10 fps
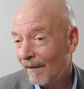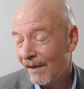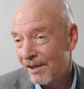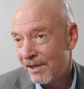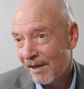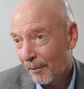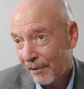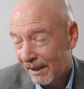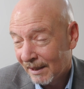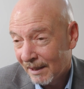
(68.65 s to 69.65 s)
There's
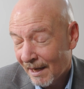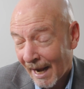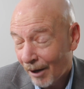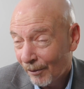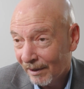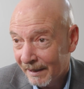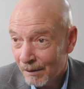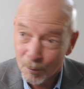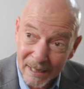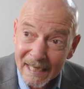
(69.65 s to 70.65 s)
nothing inherently
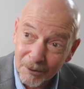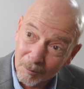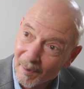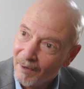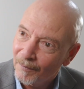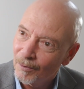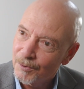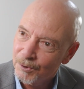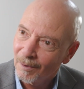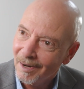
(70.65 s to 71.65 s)
weaker about
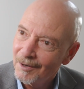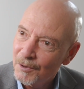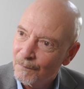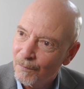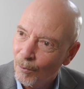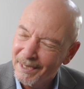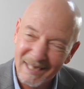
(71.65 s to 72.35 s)
those who are under 40,